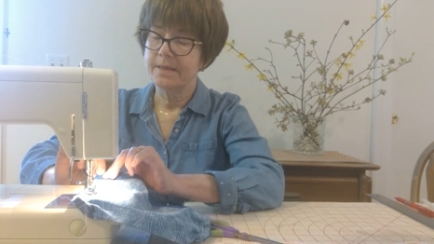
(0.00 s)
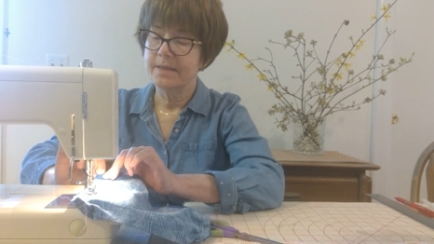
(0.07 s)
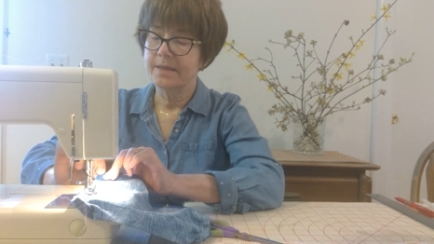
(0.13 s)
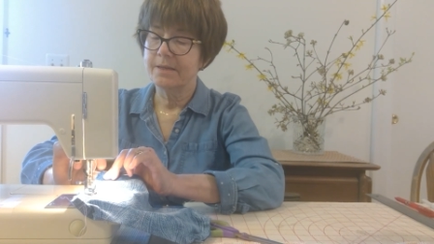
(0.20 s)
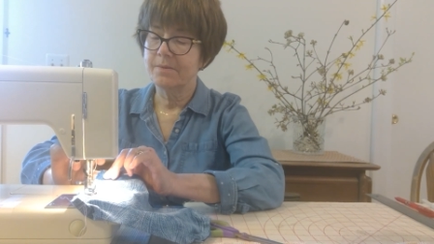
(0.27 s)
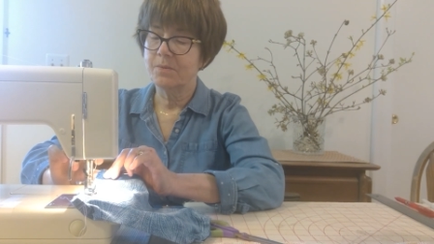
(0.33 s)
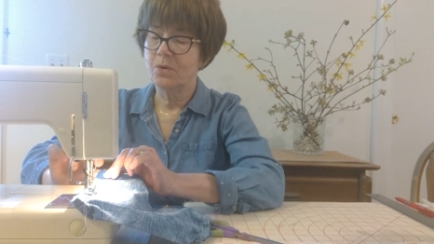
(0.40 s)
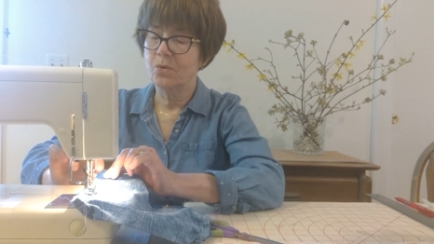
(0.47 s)
and
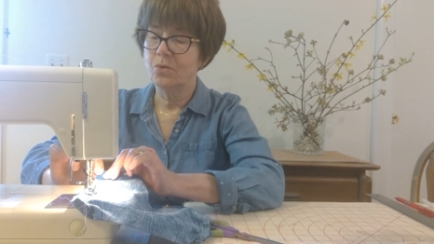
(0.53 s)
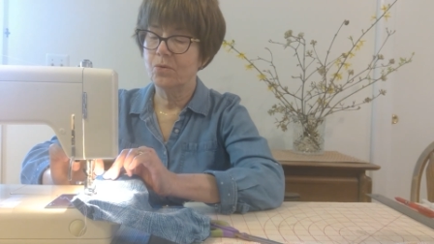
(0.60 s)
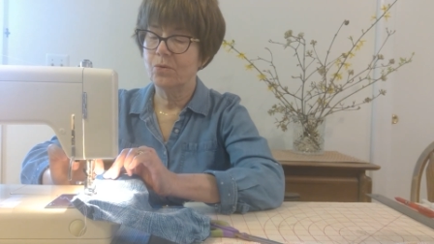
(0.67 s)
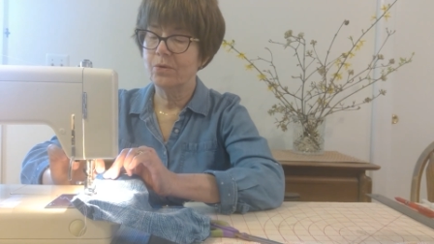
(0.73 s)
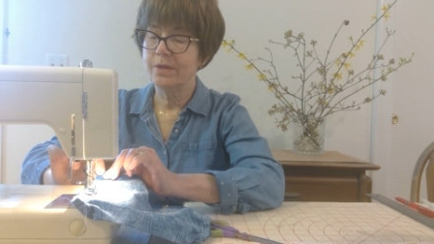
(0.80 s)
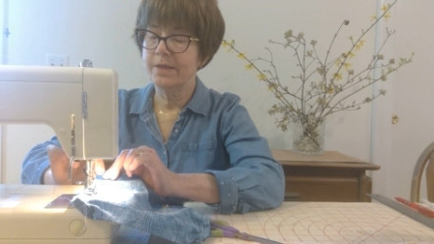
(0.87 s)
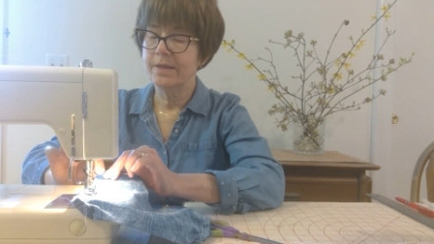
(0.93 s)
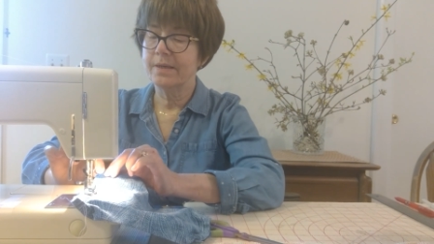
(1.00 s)
I'm
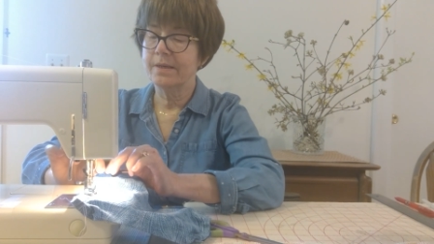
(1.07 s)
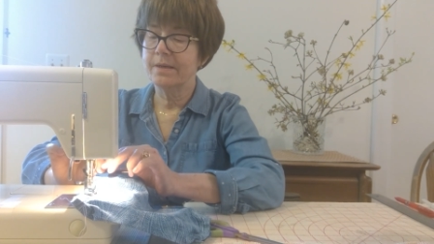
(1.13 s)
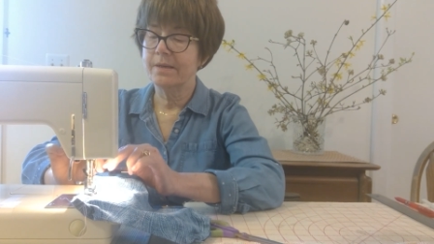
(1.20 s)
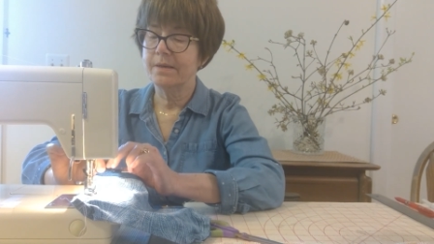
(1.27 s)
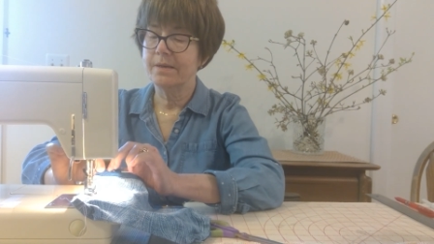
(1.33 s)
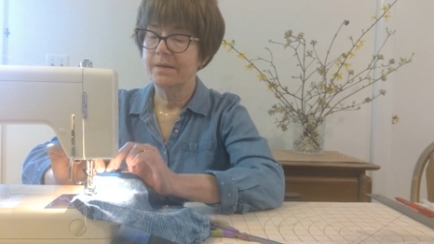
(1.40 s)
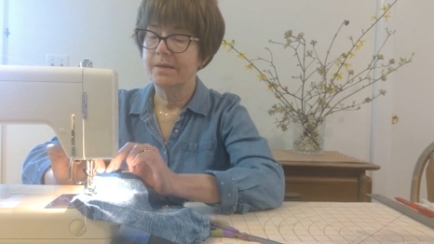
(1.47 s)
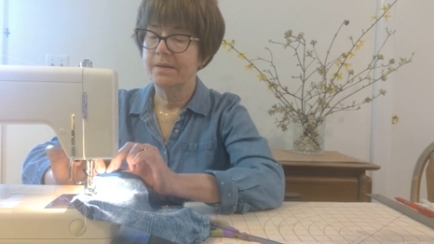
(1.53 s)
holding
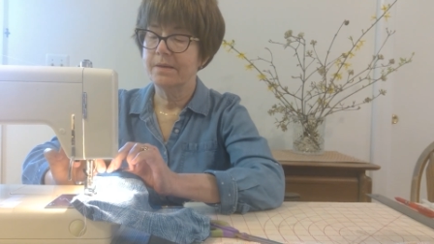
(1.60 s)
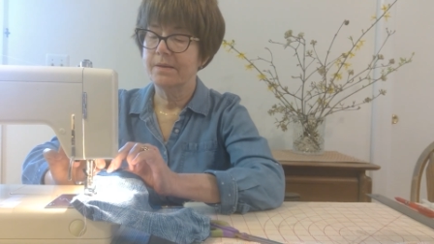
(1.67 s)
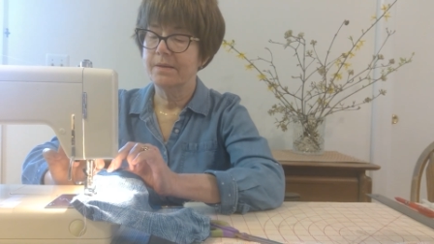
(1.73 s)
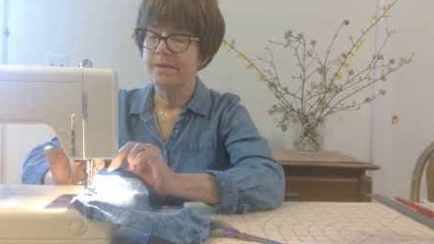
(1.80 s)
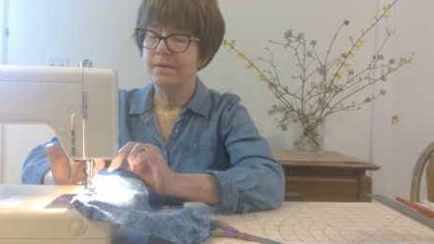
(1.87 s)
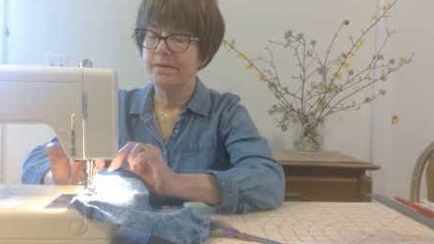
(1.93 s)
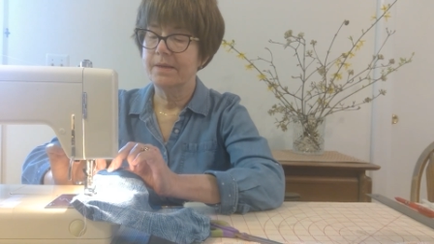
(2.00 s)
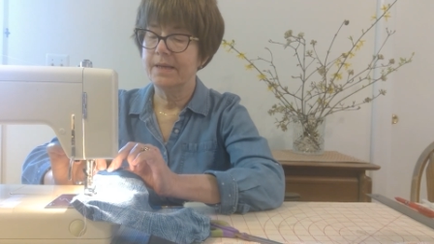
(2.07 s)

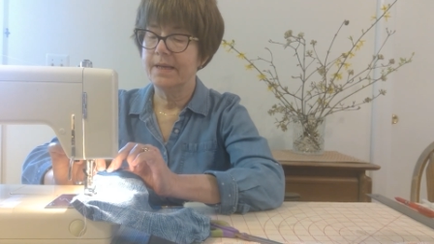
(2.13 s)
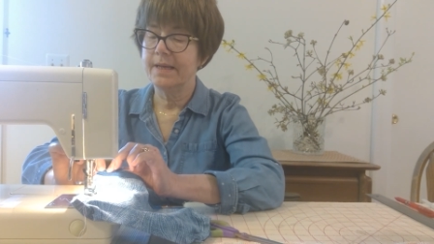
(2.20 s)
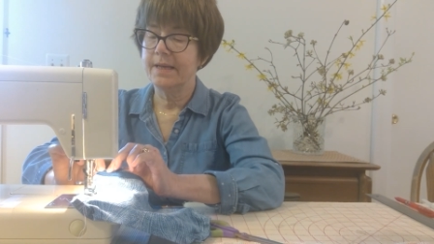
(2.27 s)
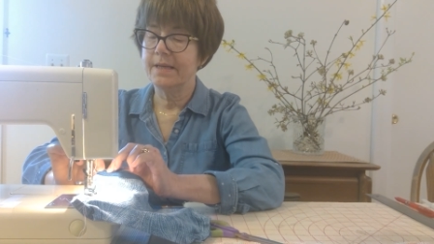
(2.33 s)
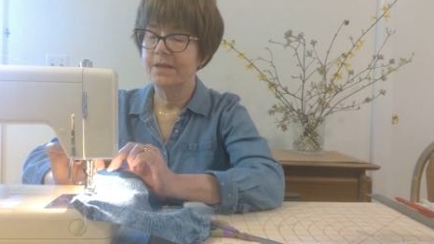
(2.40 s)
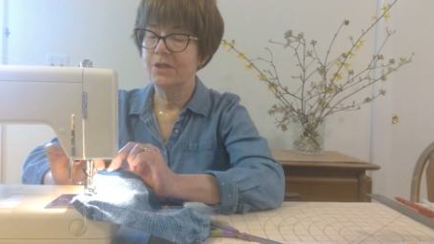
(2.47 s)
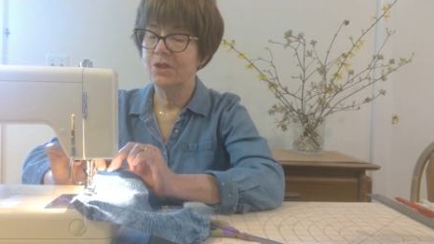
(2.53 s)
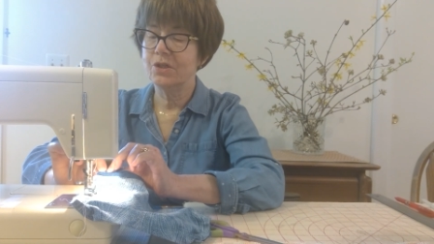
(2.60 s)
the
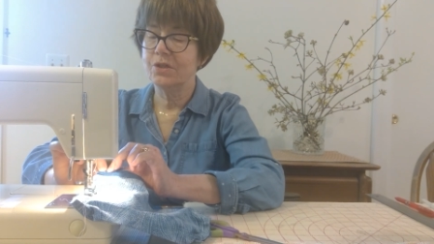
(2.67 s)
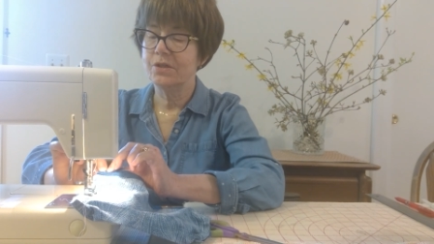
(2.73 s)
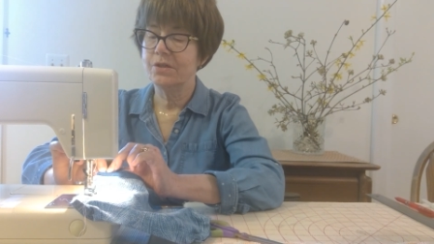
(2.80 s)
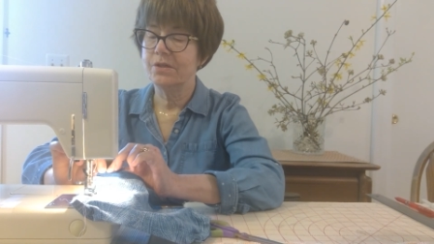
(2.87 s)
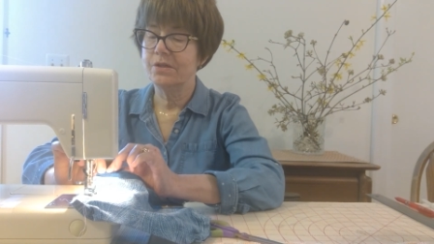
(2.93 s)
edge,